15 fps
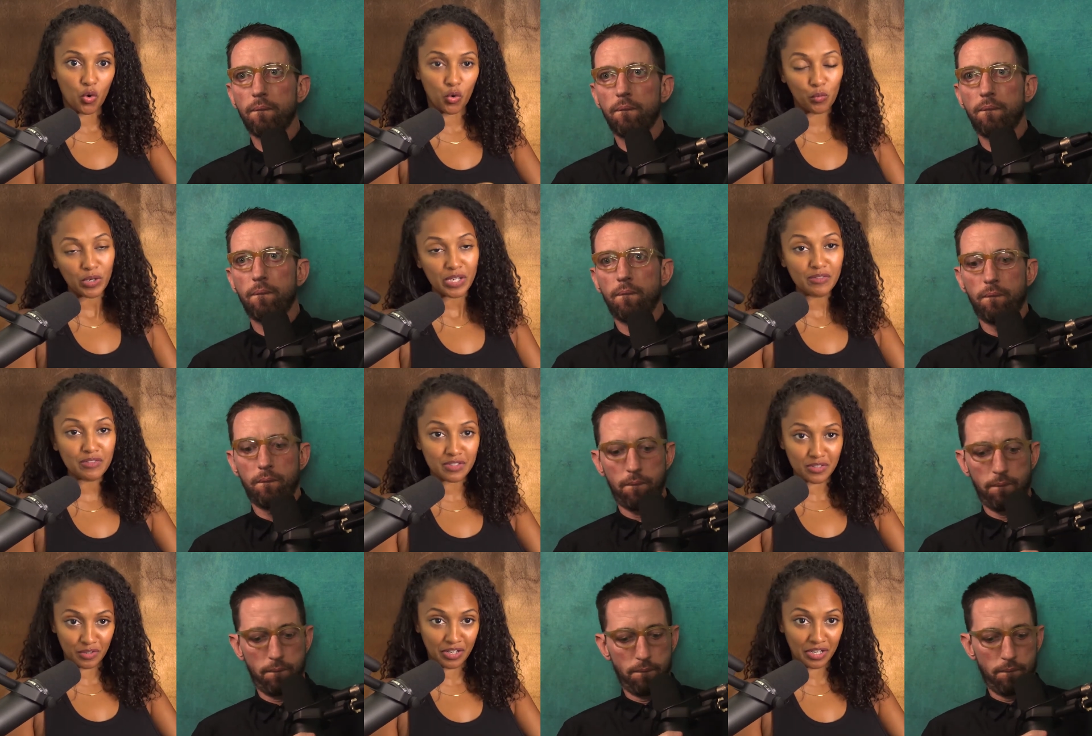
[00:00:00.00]
Speaker 1: or weaves
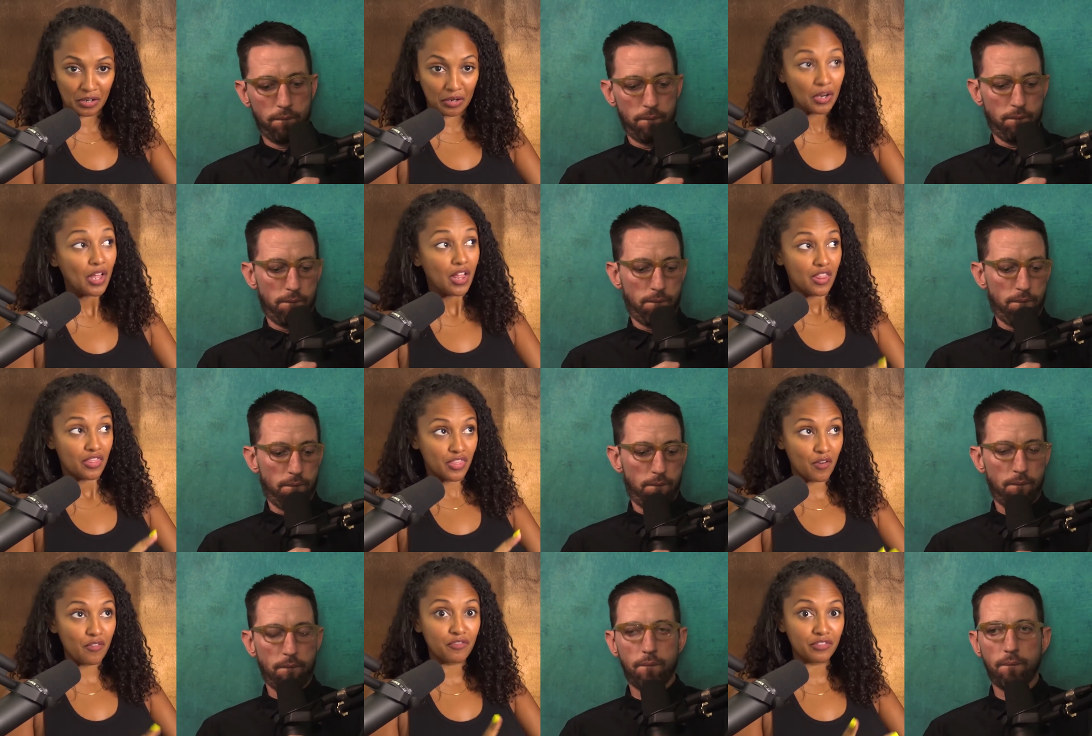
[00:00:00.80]
in their hair,
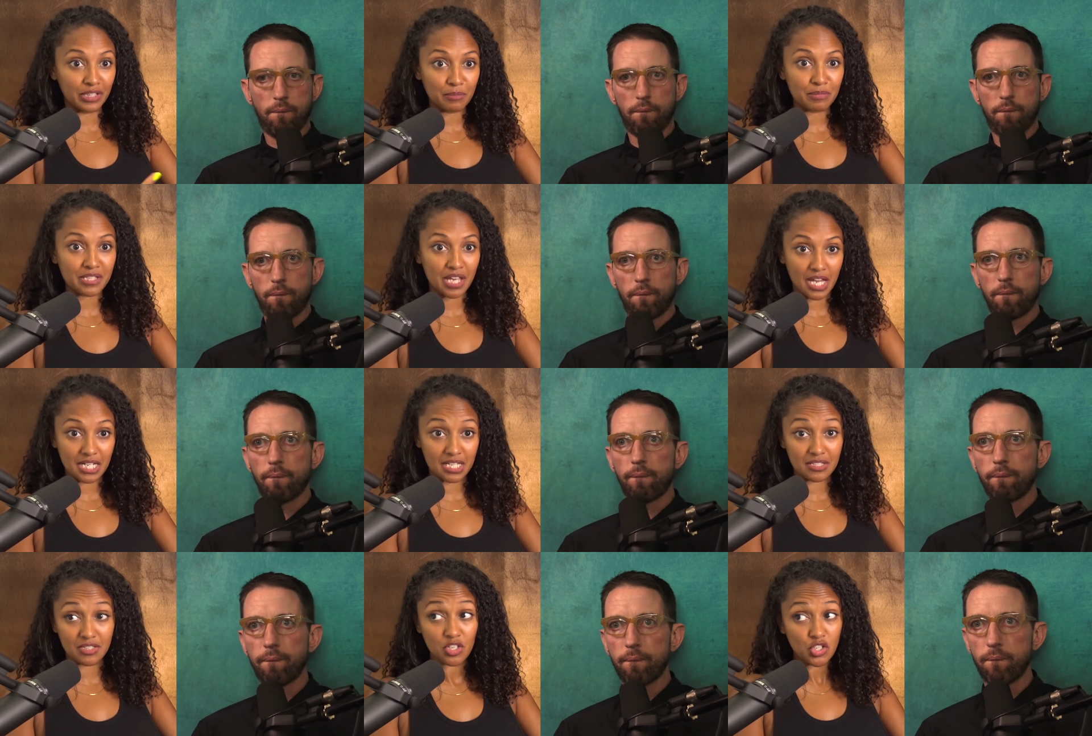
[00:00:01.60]
the flip side
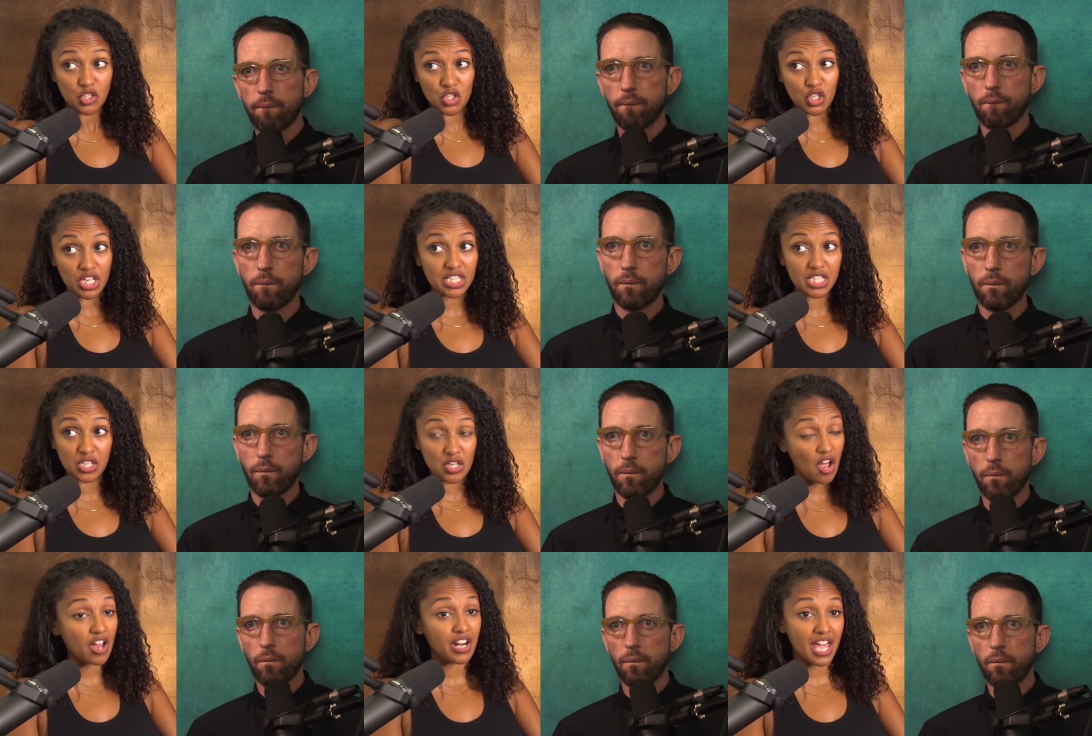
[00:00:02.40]
is just
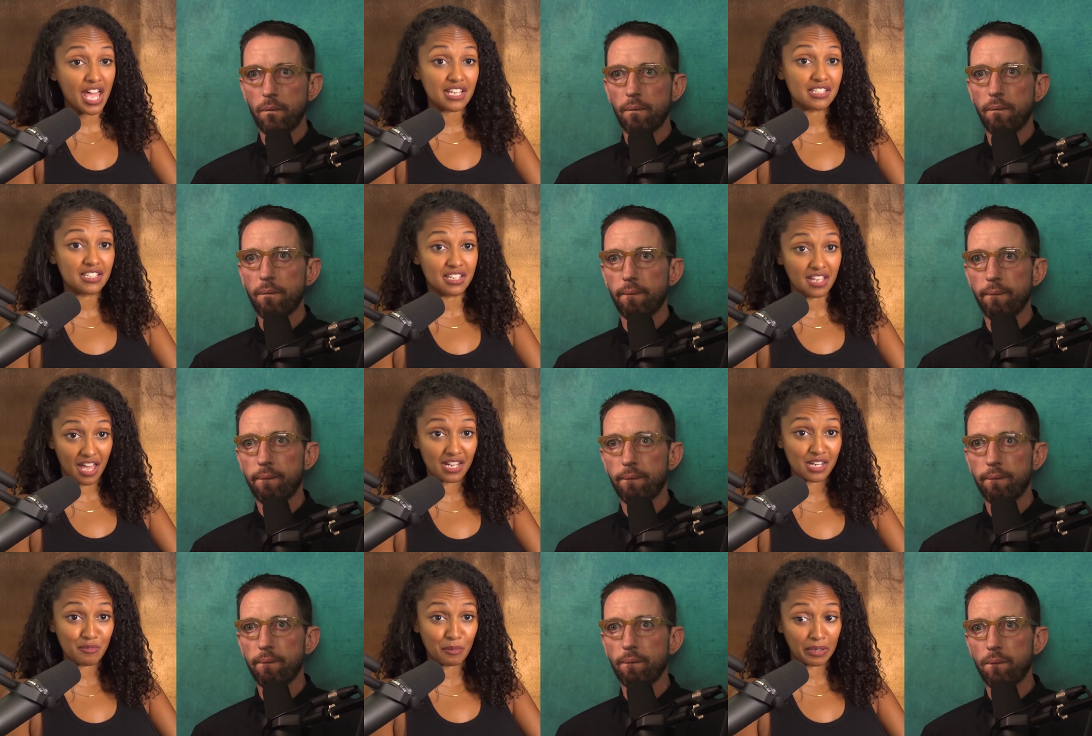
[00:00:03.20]
not asking
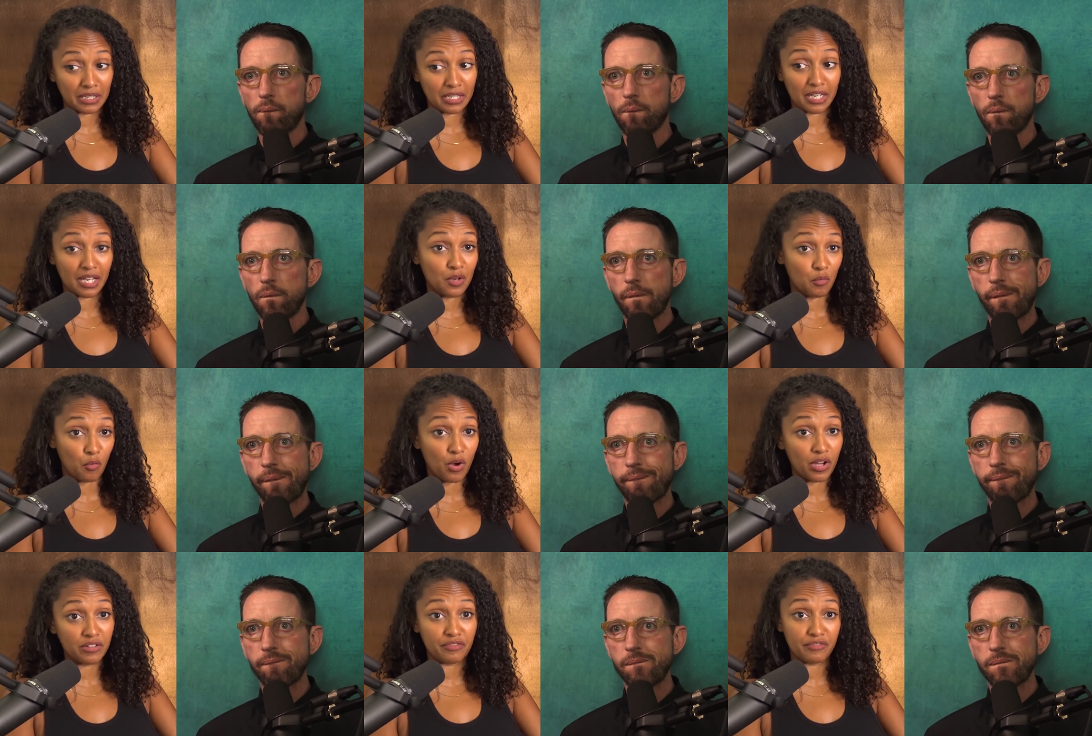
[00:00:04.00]
anybody and
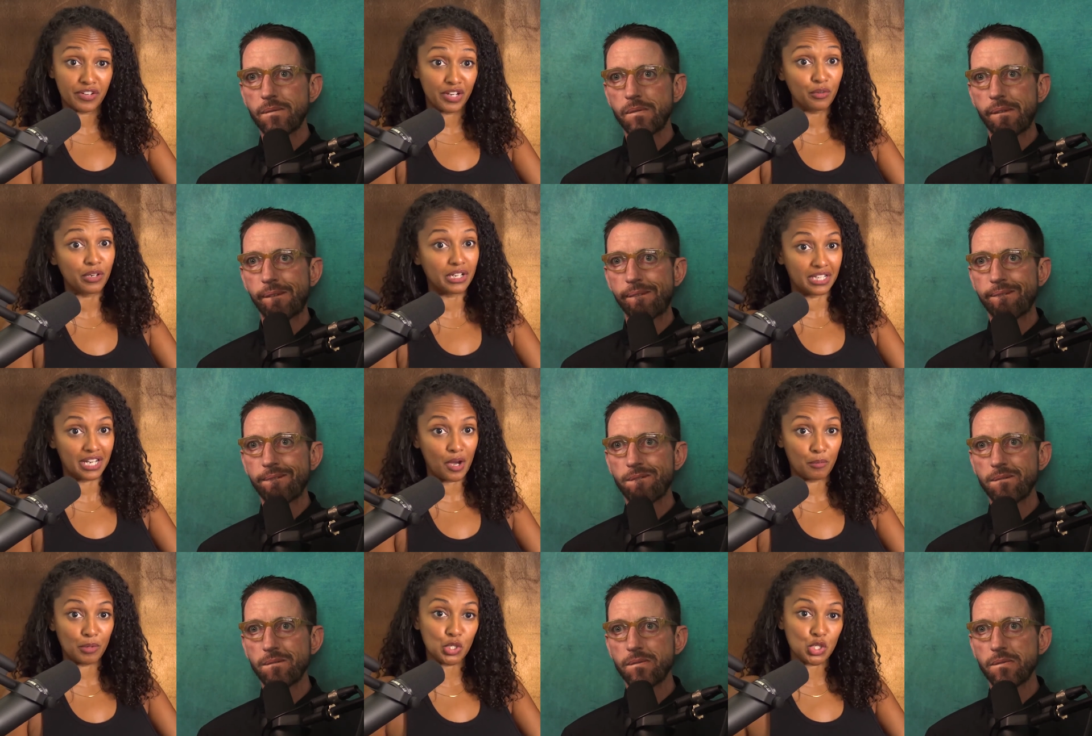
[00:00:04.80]
one, figuring it
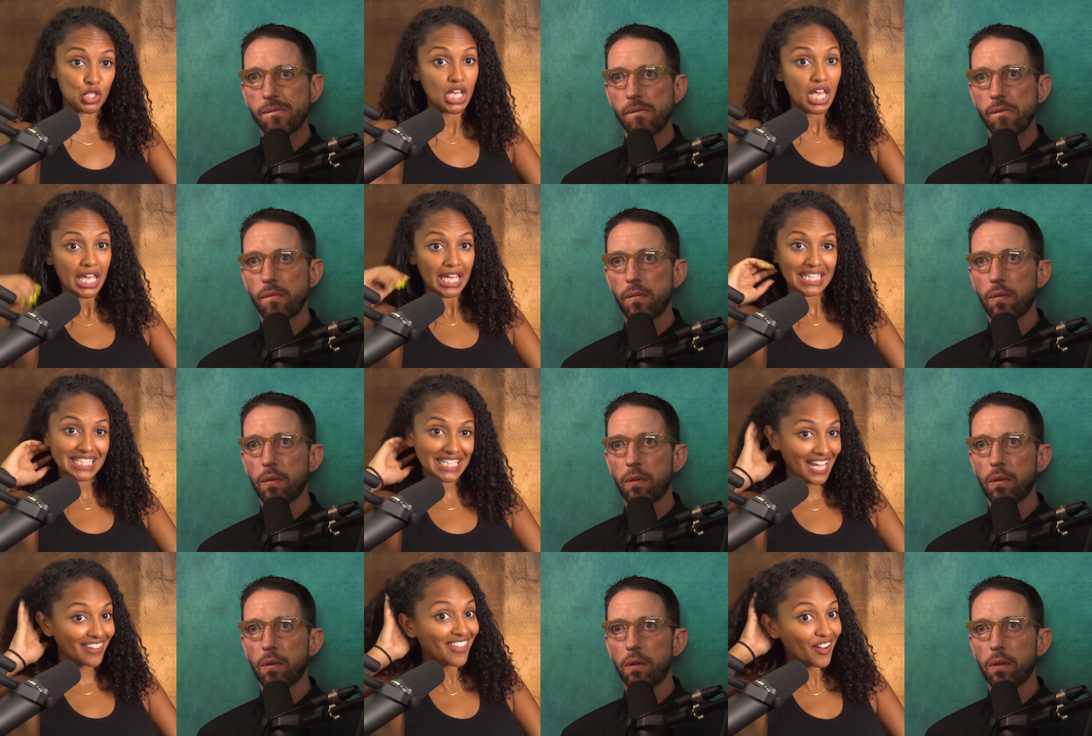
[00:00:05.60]
out because it's
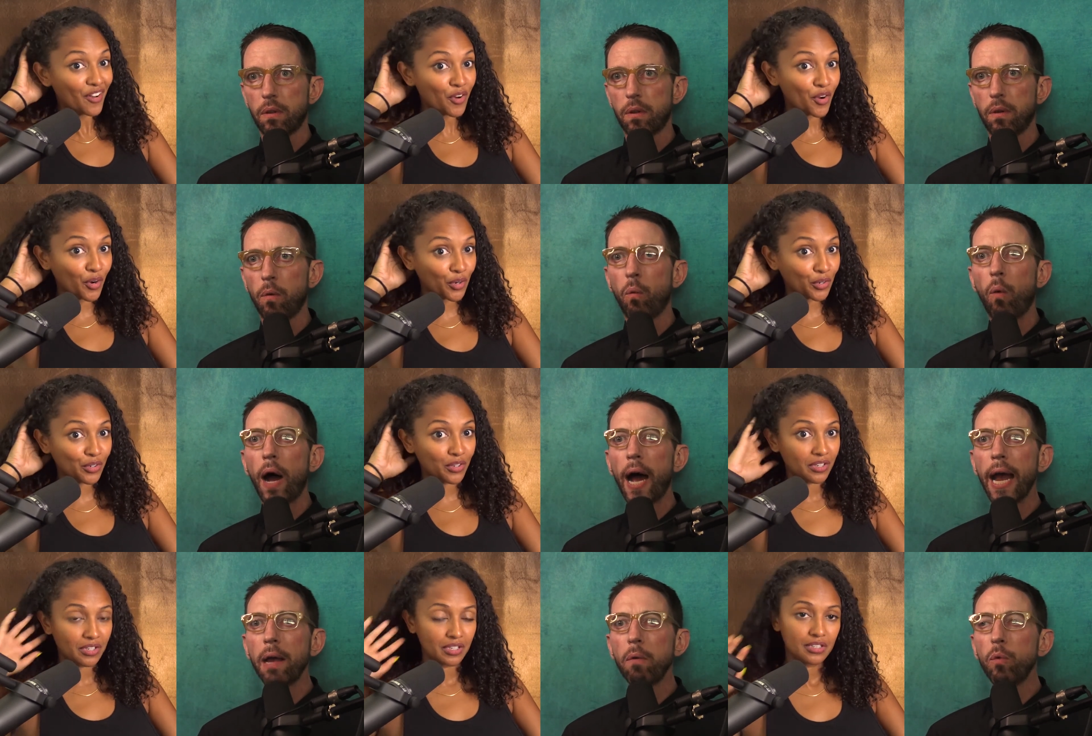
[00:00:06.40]
not that hard.
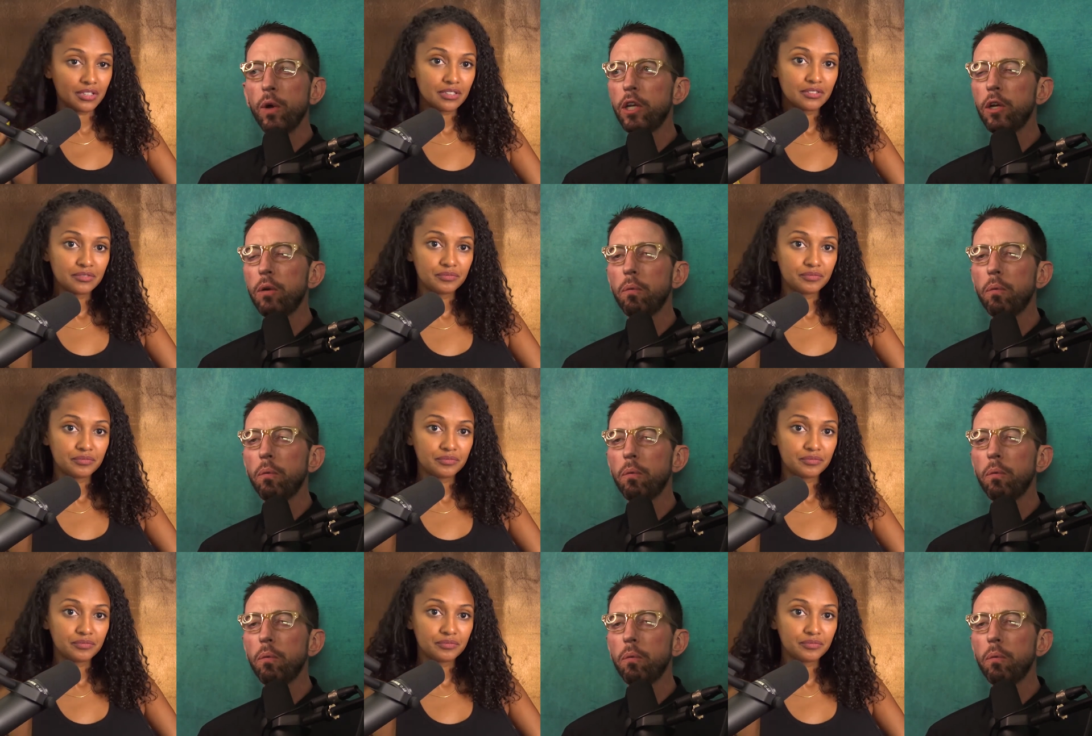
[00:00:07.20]
Why would